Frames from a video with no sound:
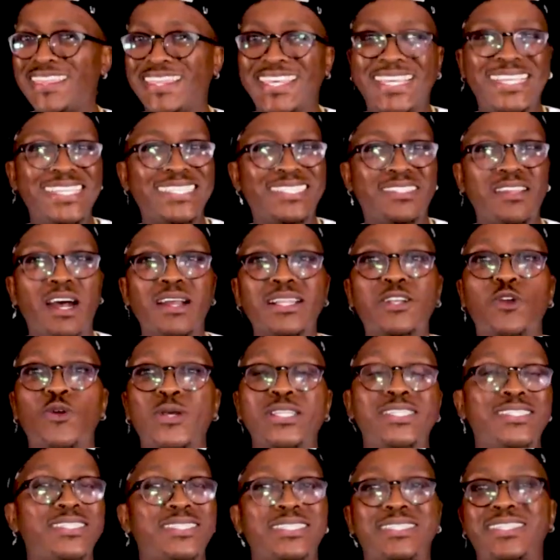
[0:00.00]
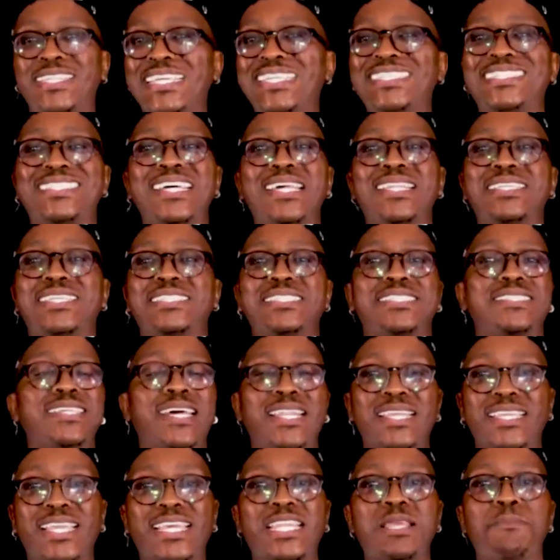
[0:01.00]
things started, things started,
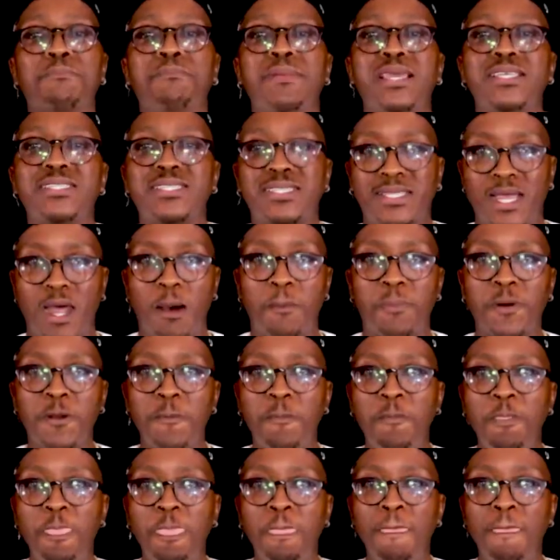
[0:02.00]
started getting messed up.